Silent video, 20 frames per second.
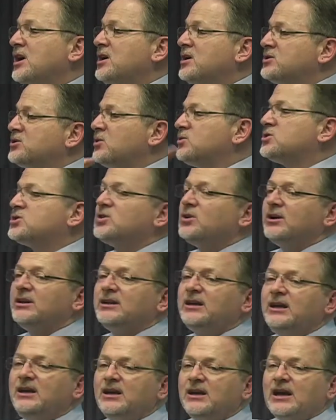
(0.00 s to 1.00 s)
So
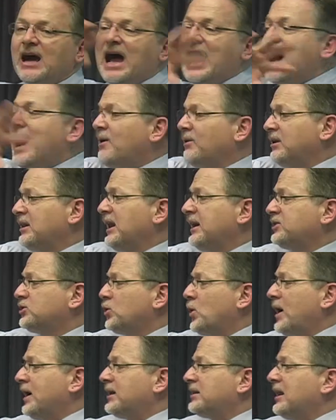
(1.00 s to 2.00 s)
certainly our
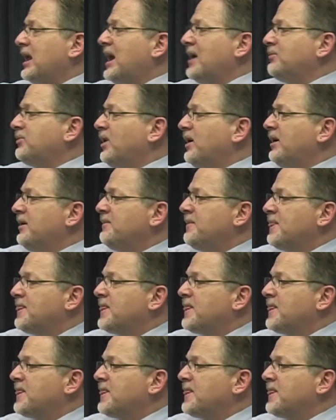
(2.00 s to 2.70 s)
electronic library